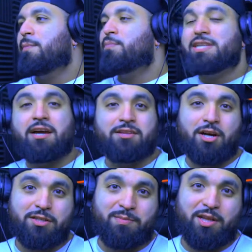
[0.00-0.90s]
Put down in the
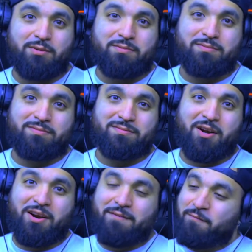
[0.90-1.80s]
comments below.
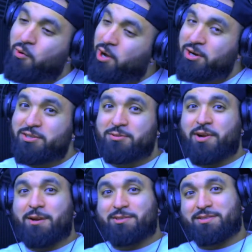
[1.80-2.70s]
All right, 400
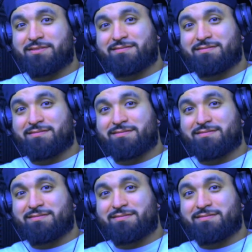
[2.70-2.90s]
subscribers.